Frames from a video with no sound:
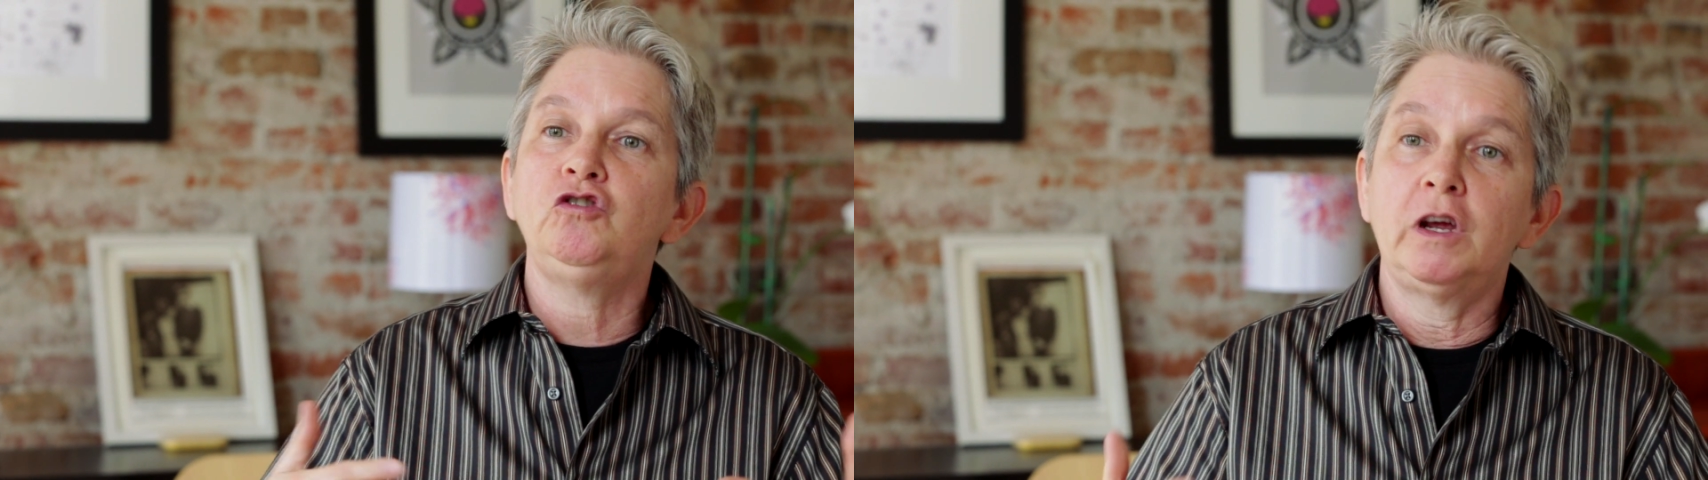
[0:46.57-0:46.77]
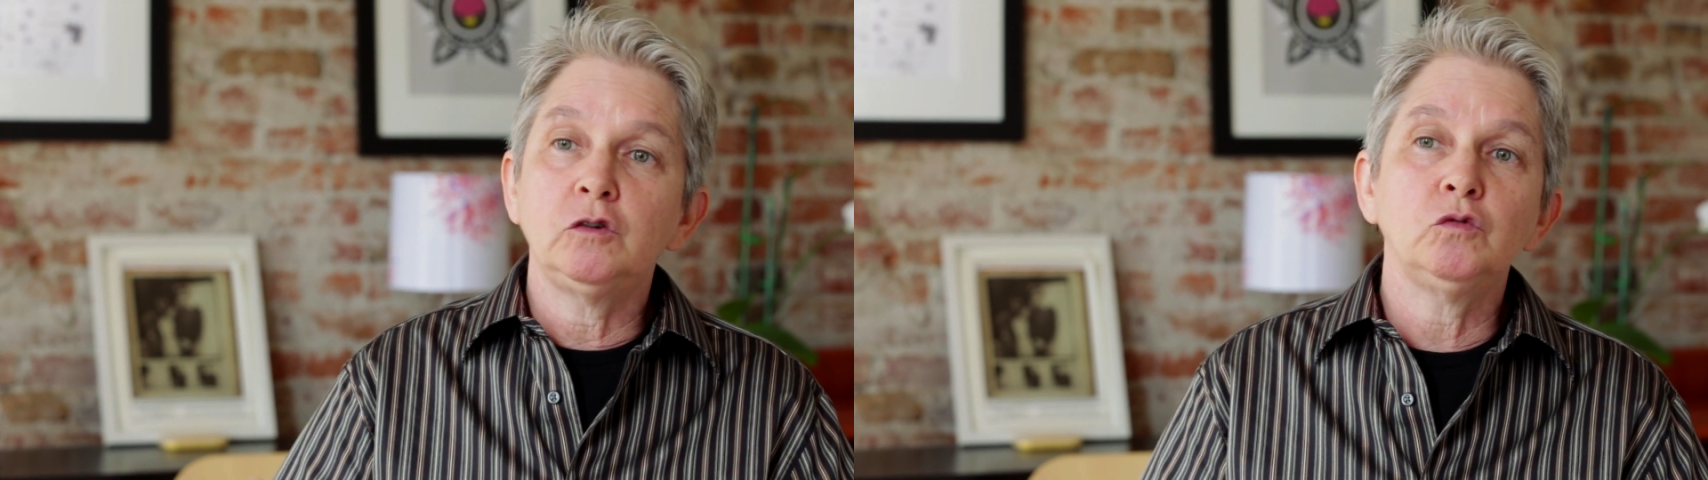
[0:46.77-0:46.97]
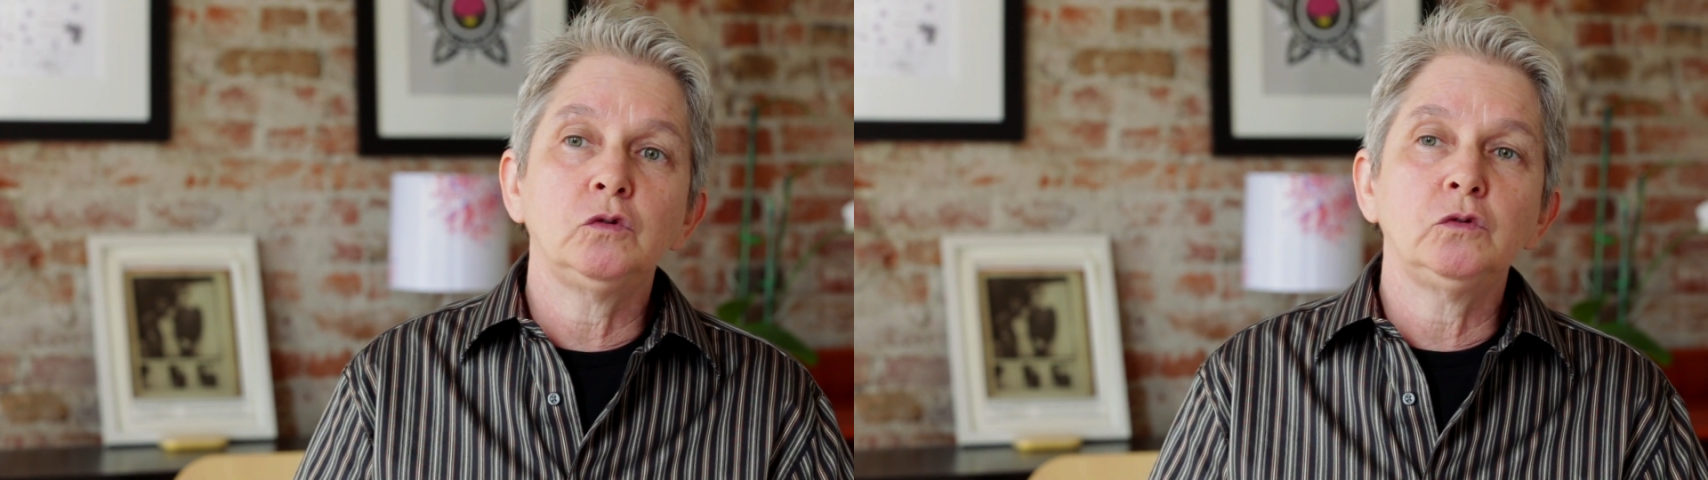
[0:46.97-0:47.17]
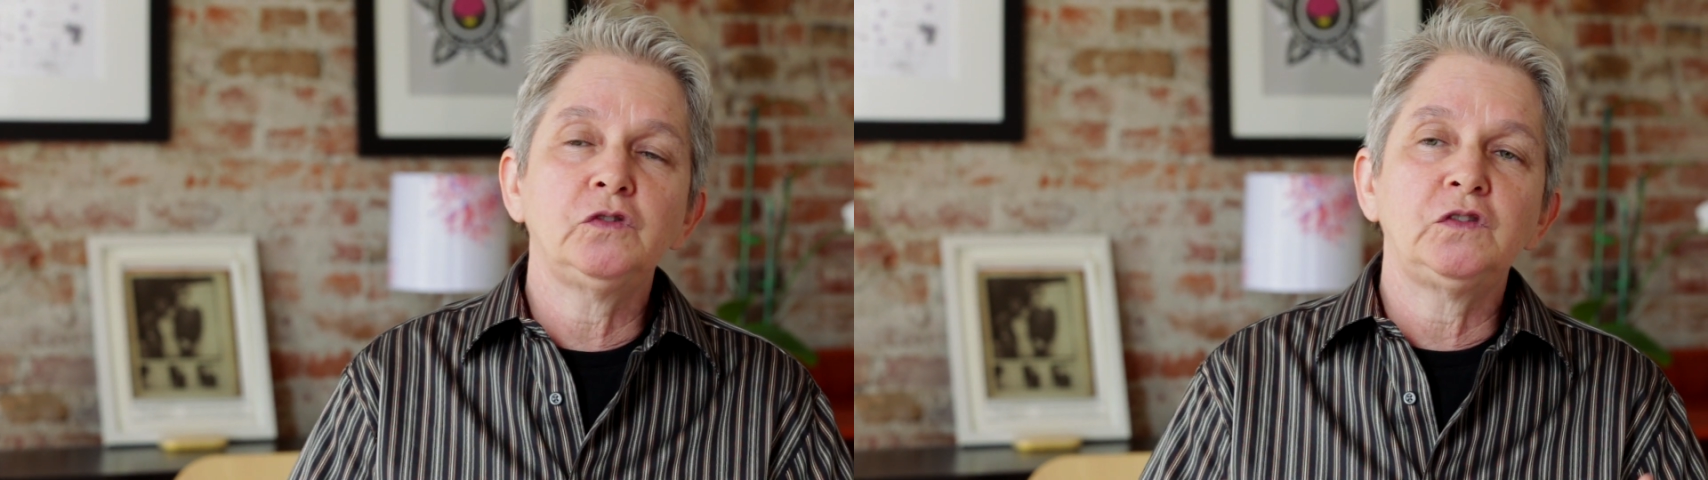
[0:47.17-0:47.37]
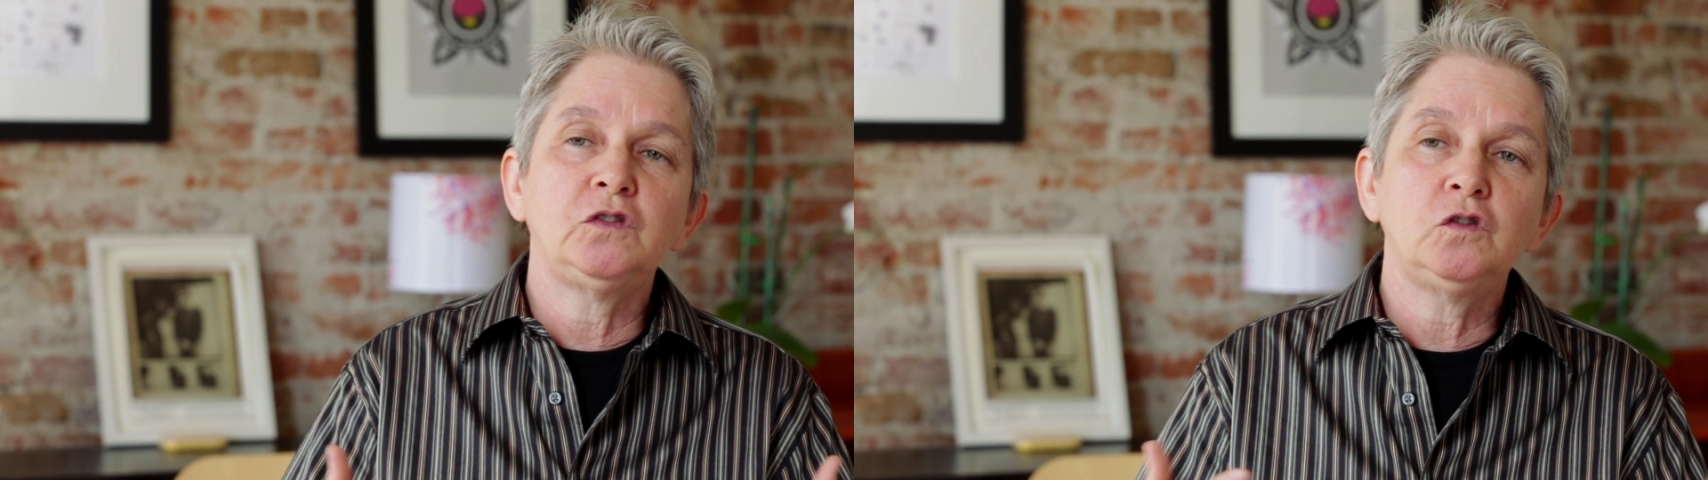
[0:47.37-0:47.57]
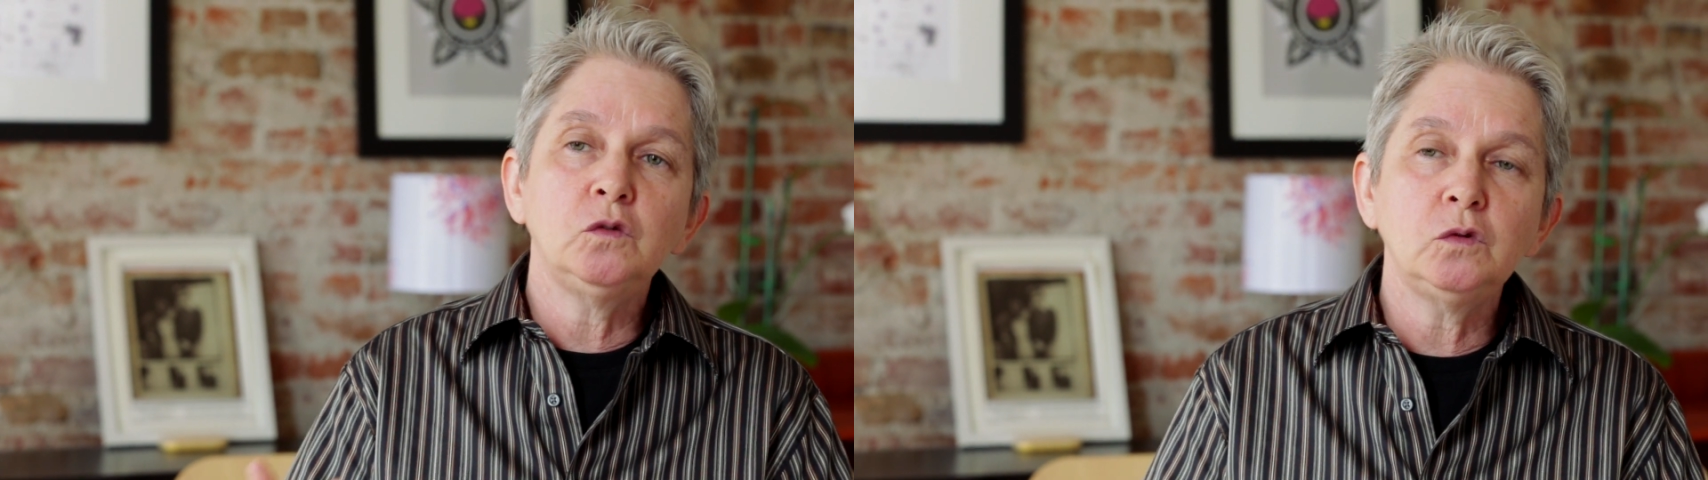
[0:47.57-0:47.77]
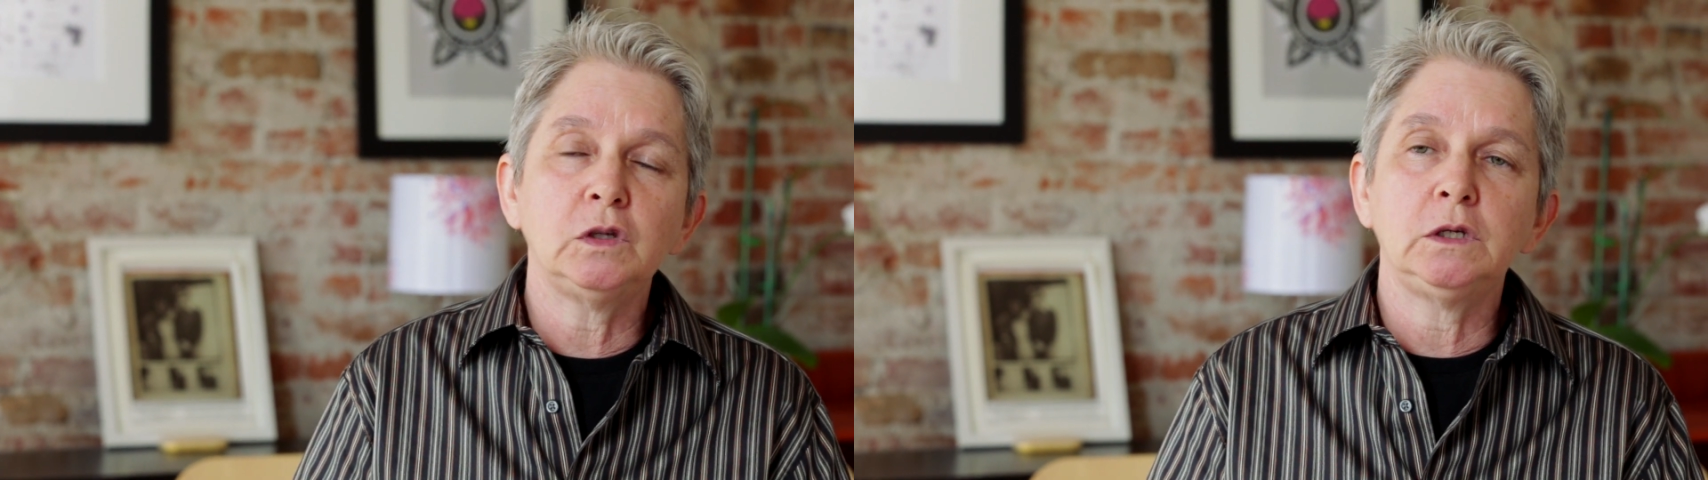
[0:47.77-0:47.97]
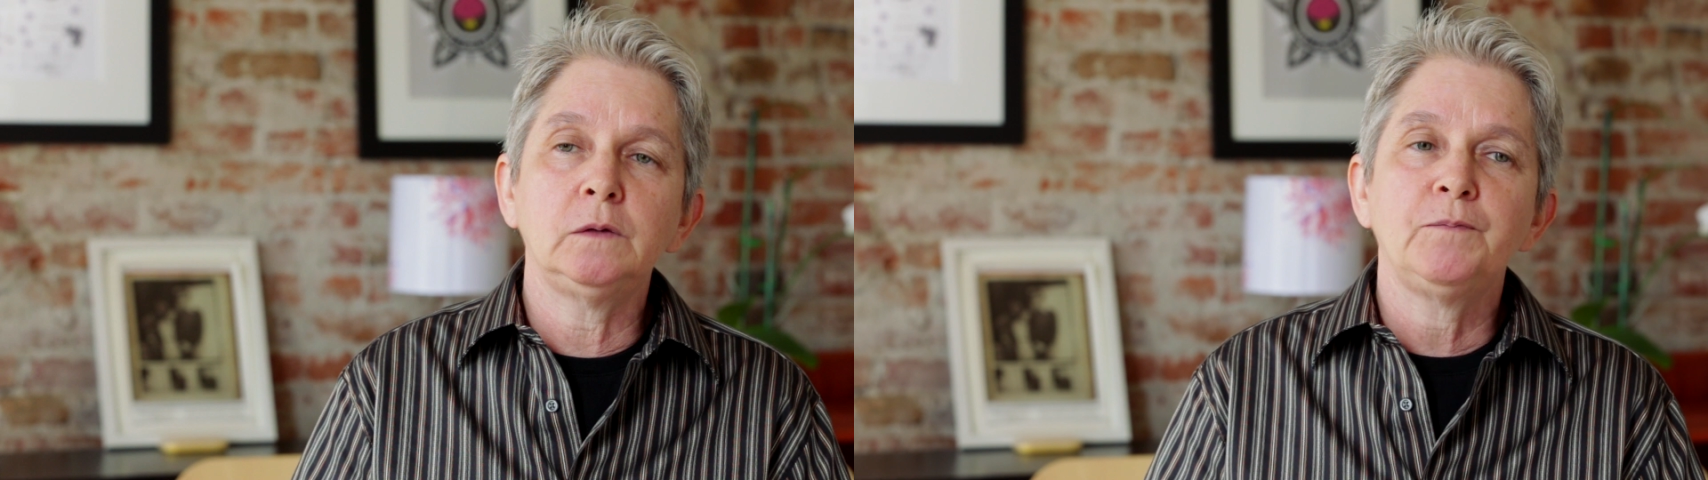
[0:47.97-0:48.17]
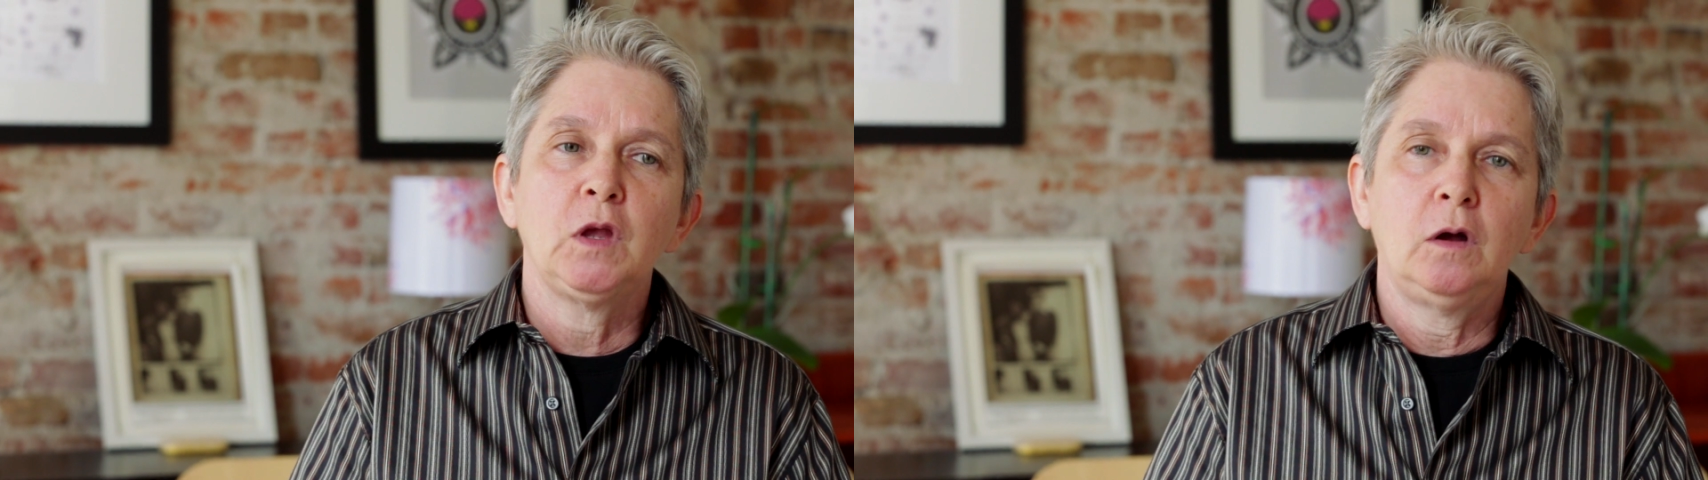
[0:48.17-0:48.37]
general soothing